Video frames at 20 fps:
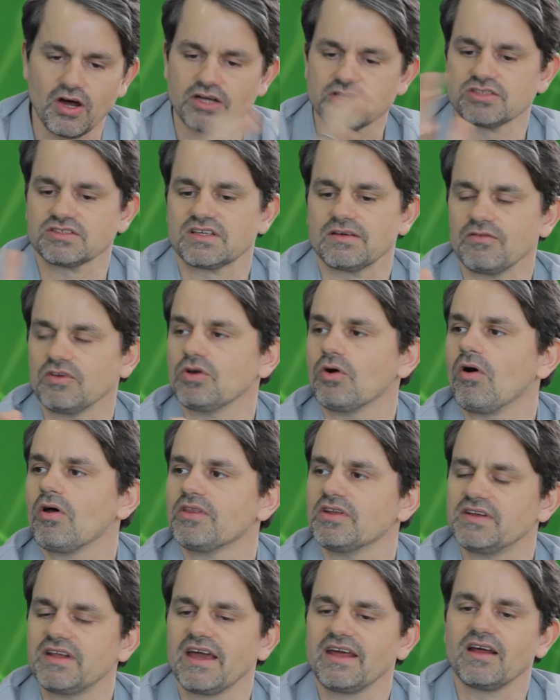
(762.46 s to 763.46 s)
not just giving you all
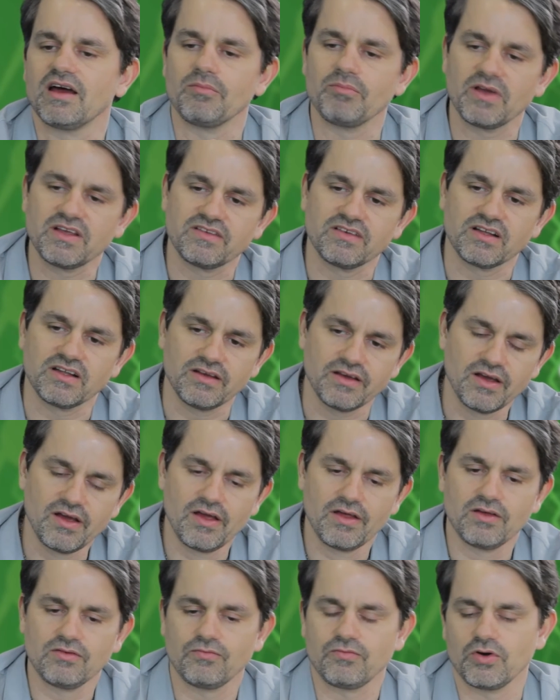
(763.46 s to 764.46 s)
the data and basically
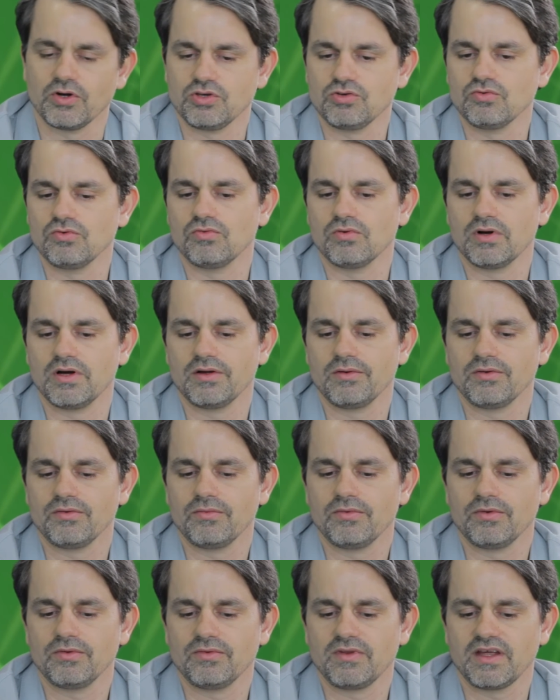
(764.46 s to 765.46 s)
for you
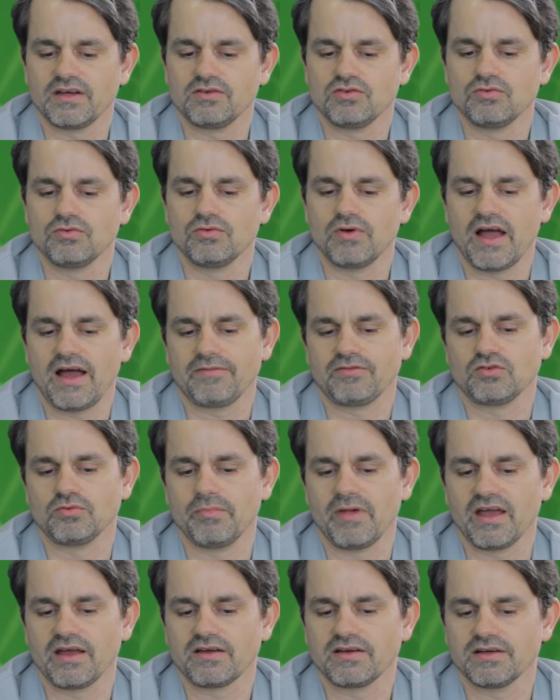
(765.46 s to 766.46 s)
that you have to
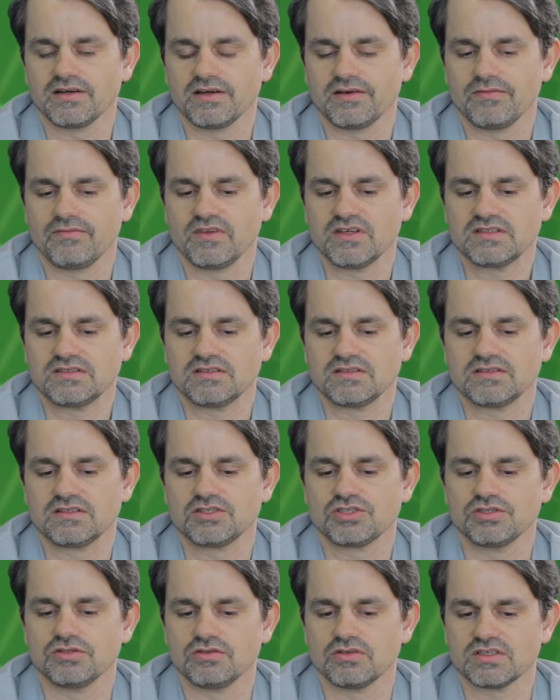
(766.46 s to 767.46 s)
make this
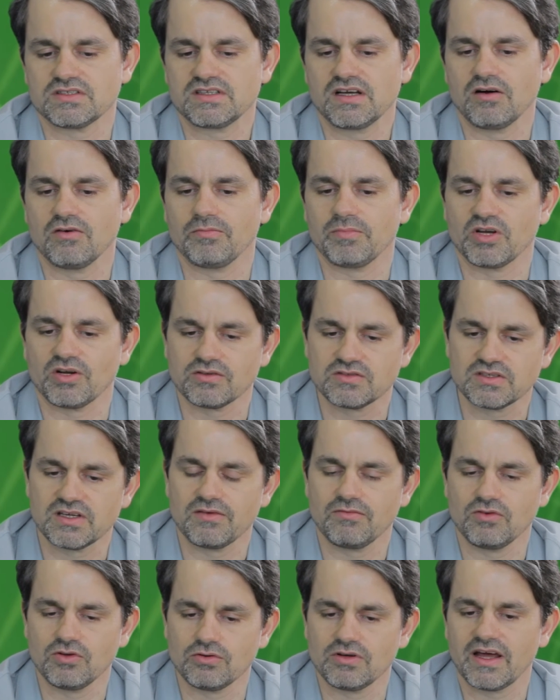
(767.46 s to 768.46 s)
decision yourself, but also
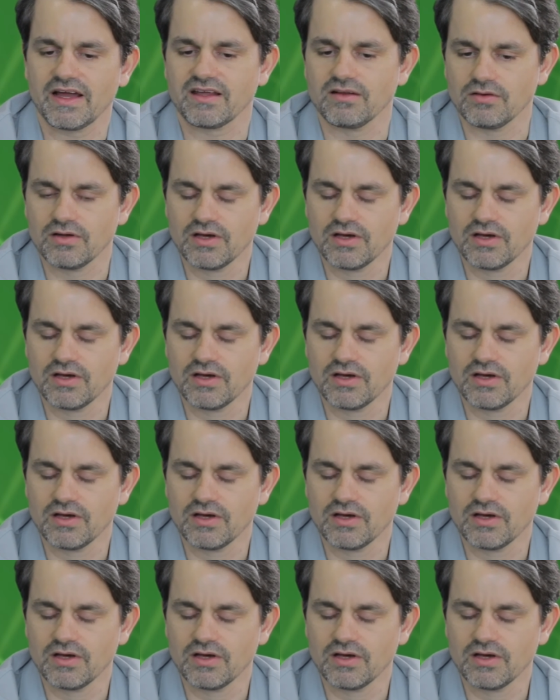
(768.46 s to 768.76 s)
giving you like